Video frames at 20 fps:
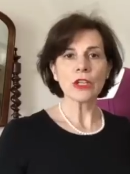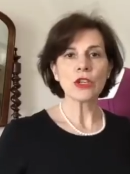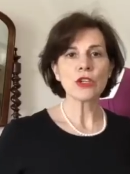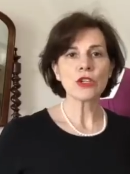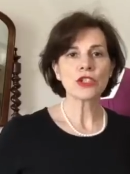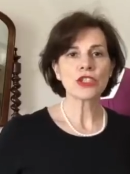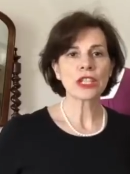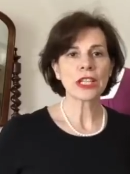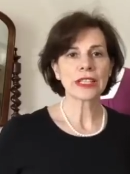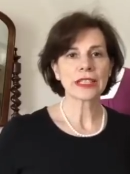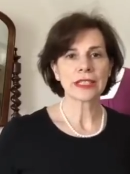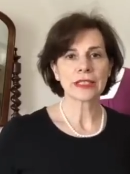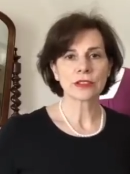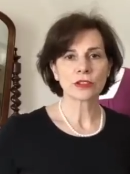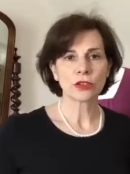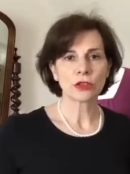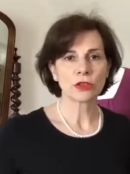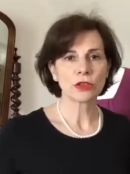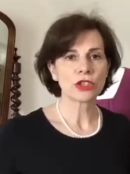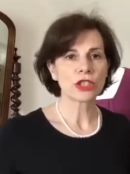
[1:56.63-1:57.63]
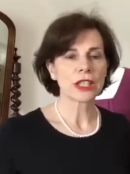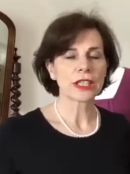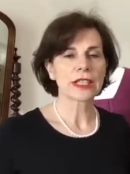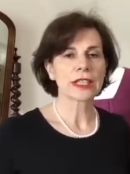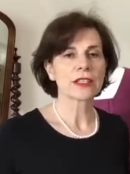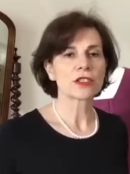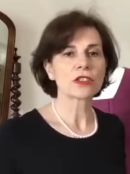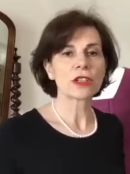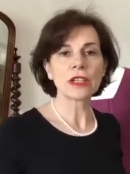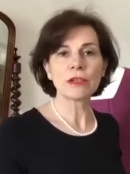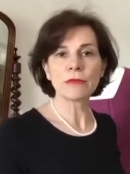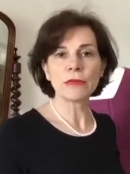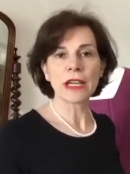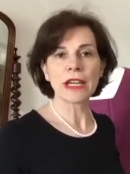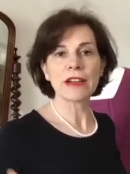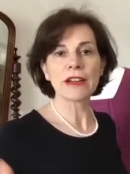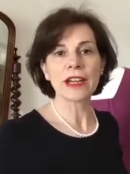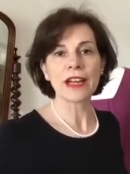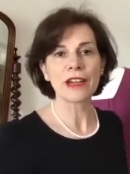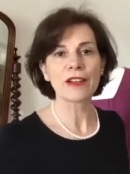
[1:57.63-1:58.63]
a jacket, a good jacket. So um,
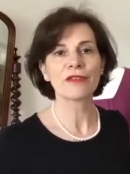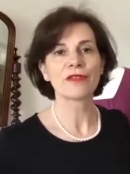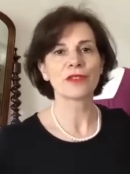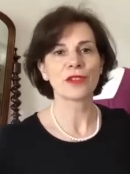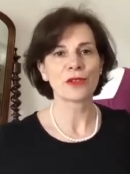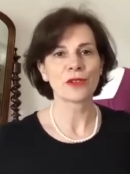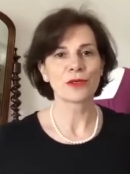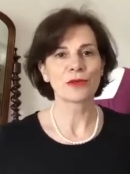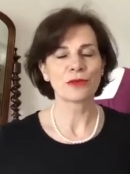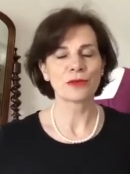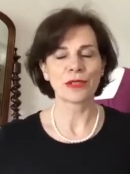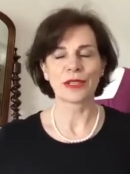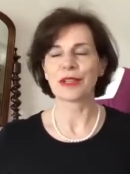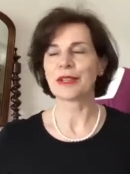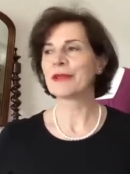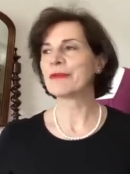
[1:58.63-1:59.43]
I have, over, oh,